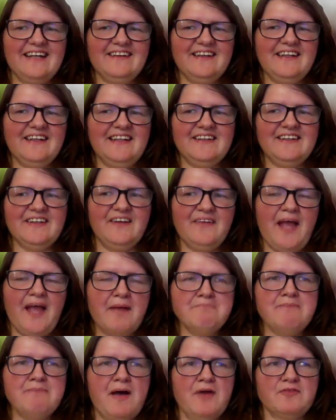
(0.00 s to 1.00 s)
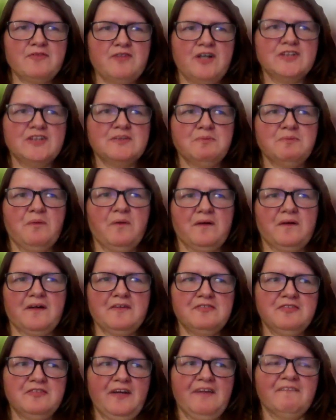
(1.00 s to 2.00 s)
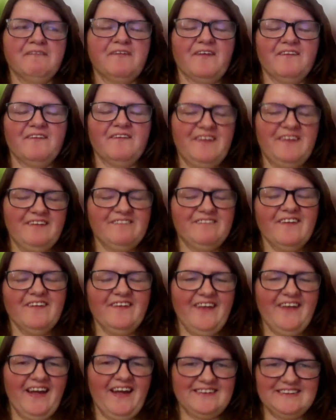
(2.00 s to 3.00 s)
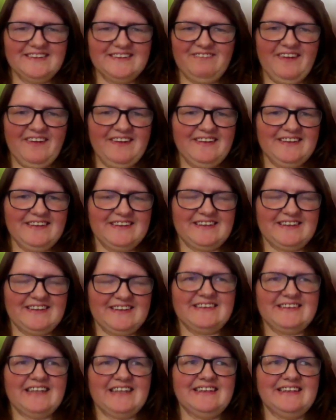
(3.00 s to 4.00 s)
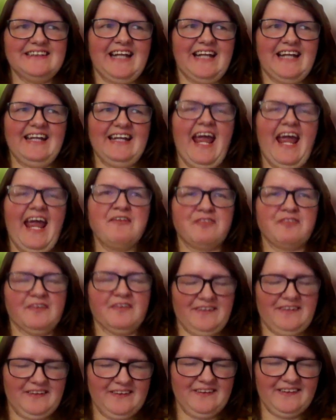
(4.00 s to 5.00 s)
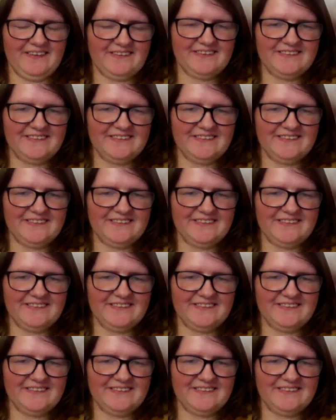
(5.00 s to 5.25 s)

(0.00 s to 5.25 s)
I think he's on that Mount Rushmore of Flamborough people and that just by the success he's had in everything there.